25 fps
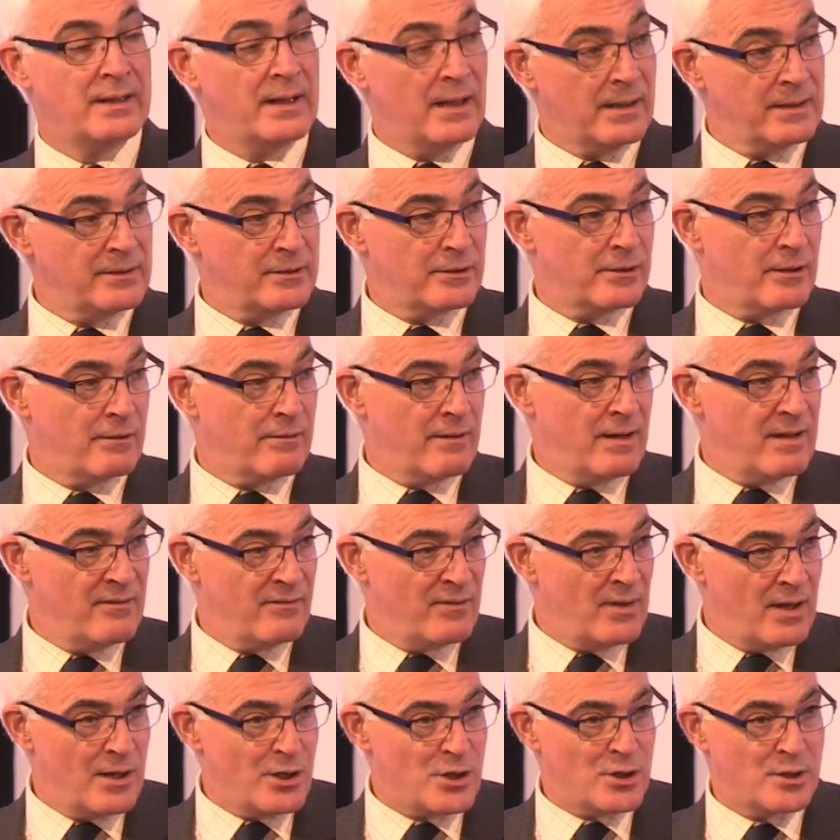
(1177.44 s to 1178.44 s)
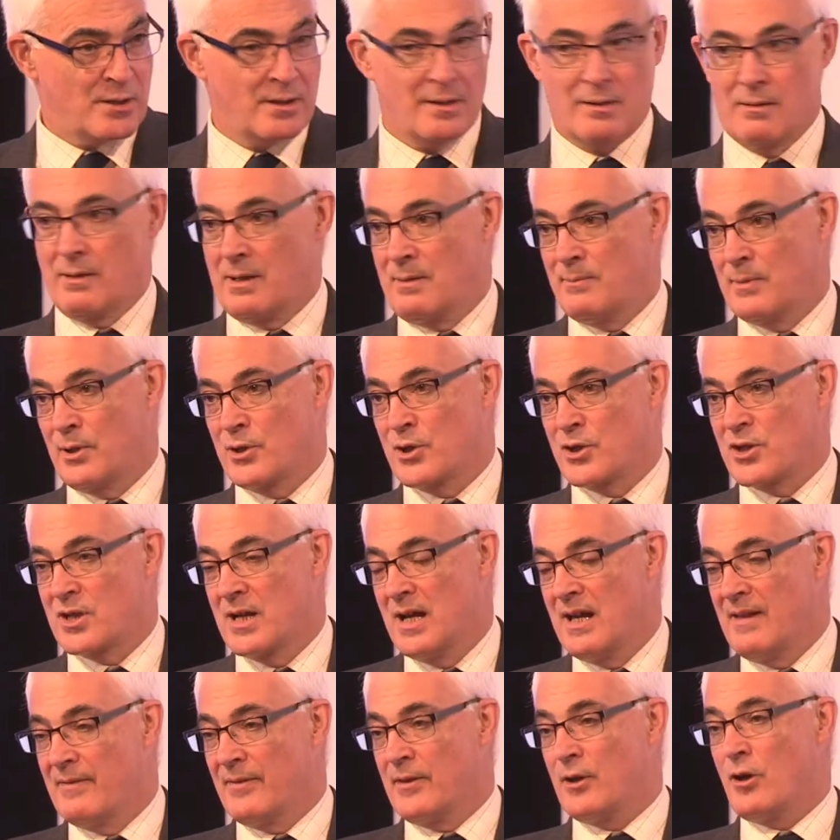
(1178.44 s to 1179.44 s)
Neither are aviation
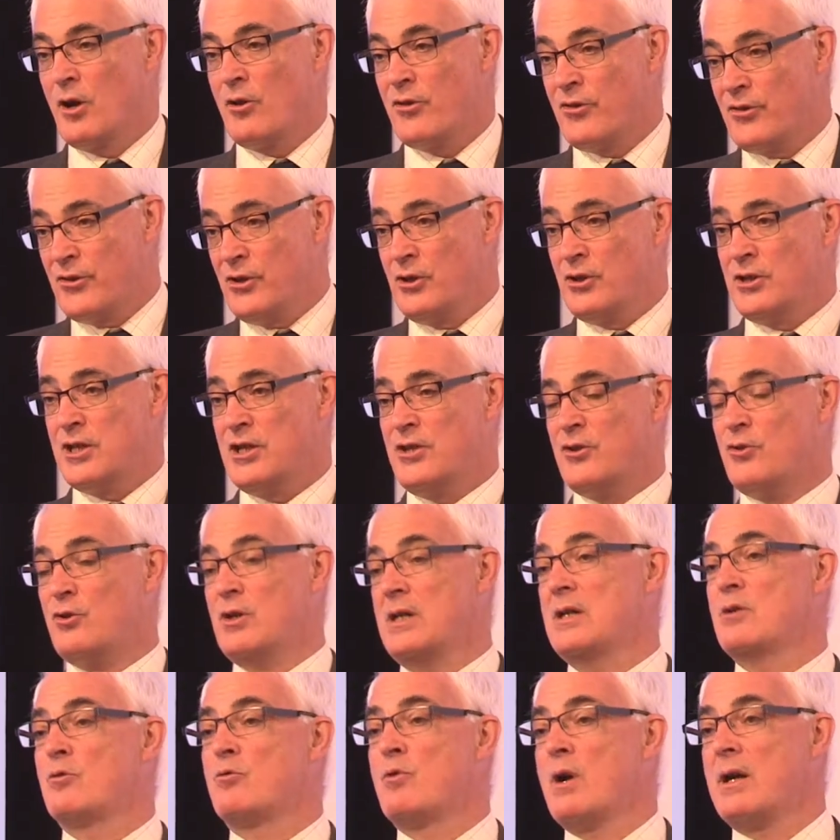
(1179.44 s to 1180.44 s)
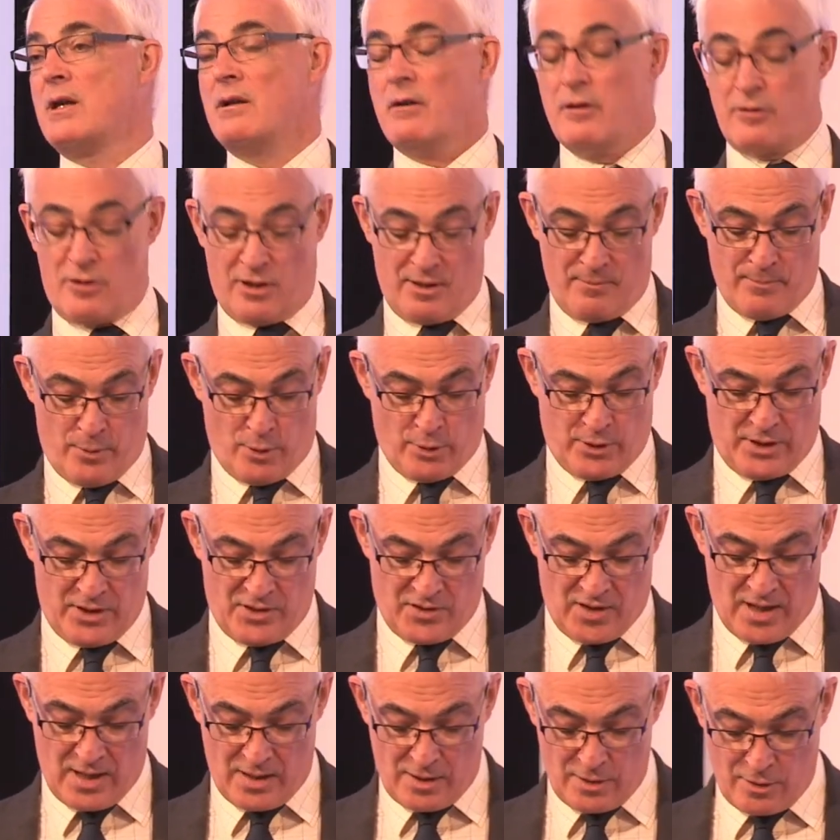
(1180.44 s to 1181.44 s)
agreements. There are 33 regulatory
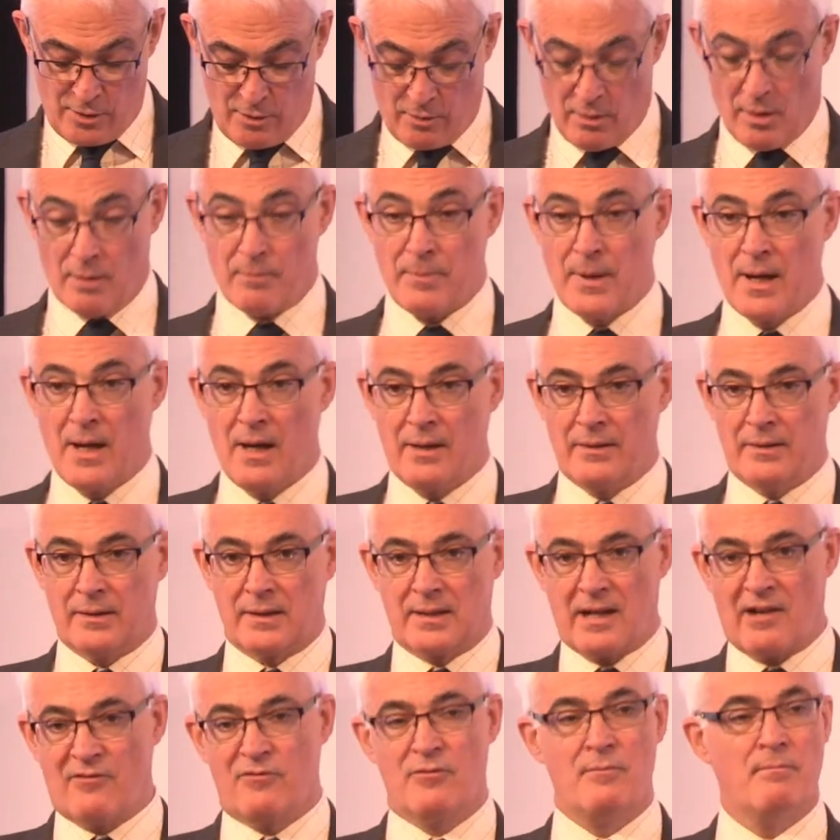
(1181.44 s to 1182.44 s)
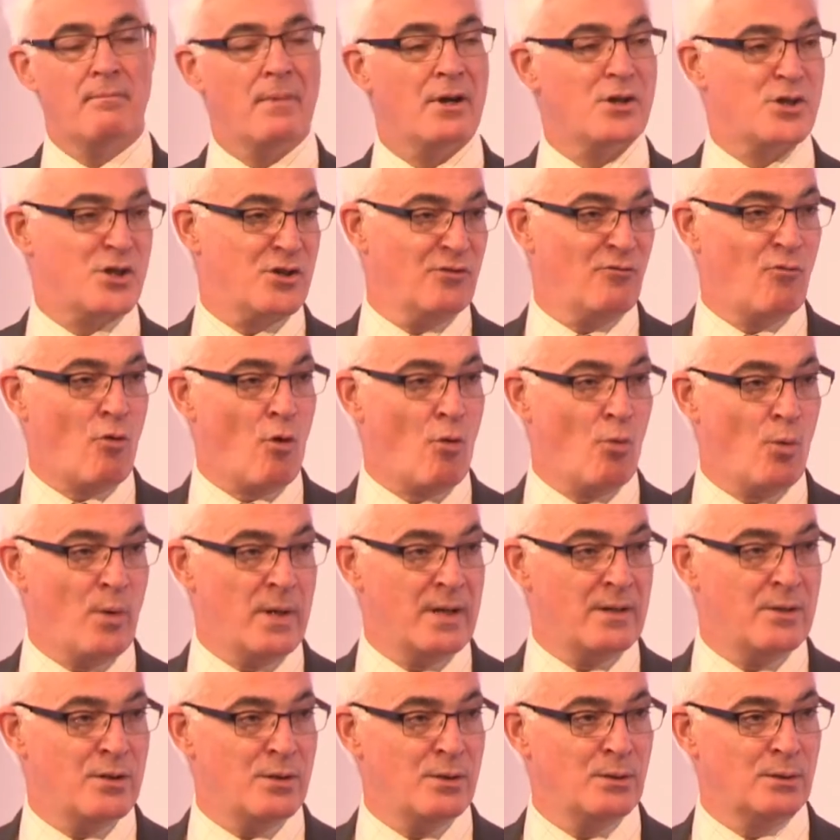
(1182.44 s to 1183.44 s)
bodies in Europe that govern much of what
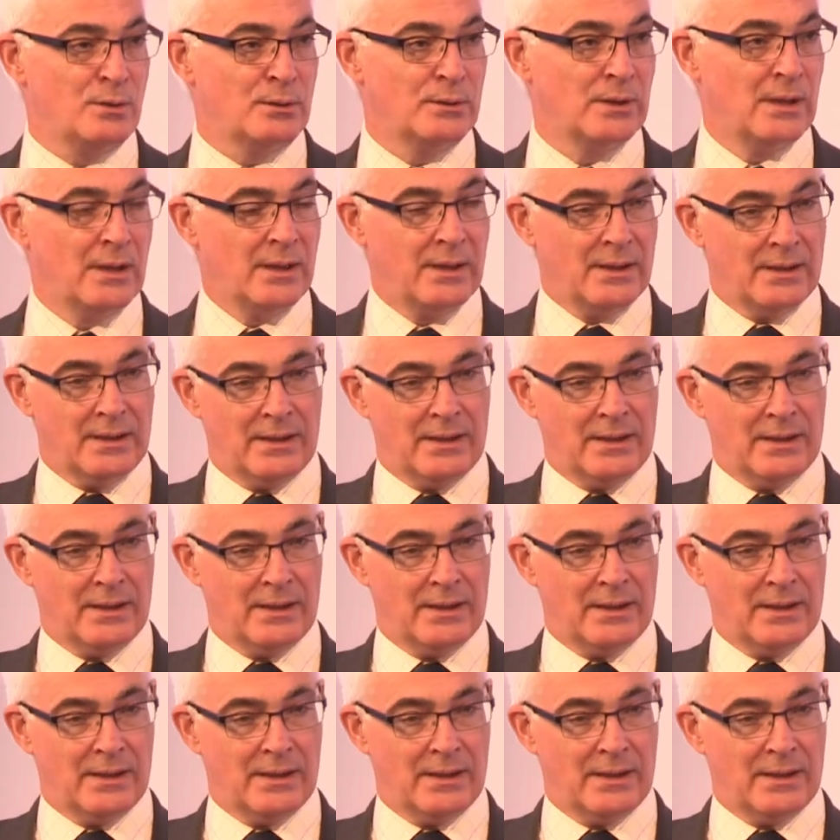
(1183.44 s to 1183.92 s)
we do.